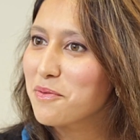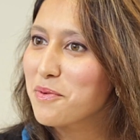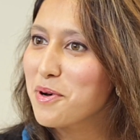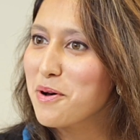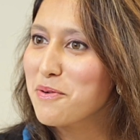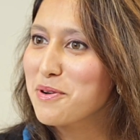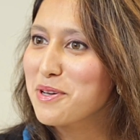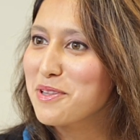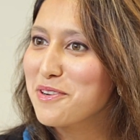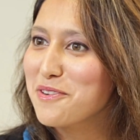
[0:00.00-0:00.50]

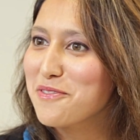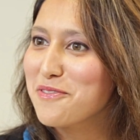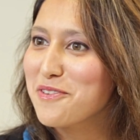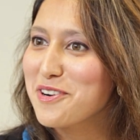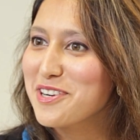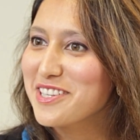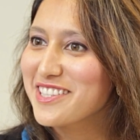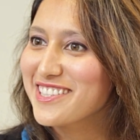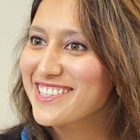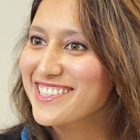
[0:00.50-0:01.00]
Well, we look
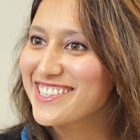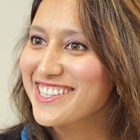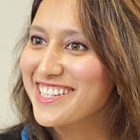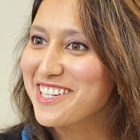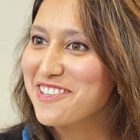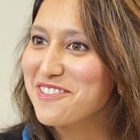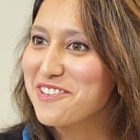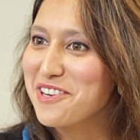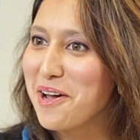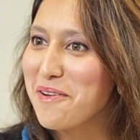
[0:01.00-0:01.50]
forward to
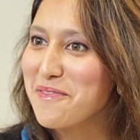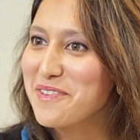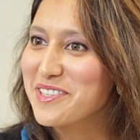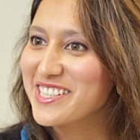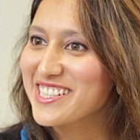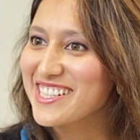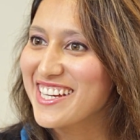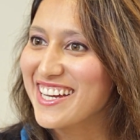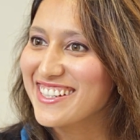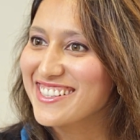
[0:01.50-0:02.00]
seeing what
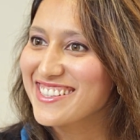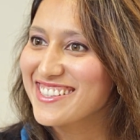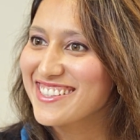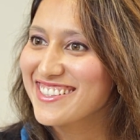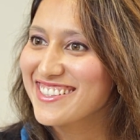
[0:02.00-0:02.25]
happens next.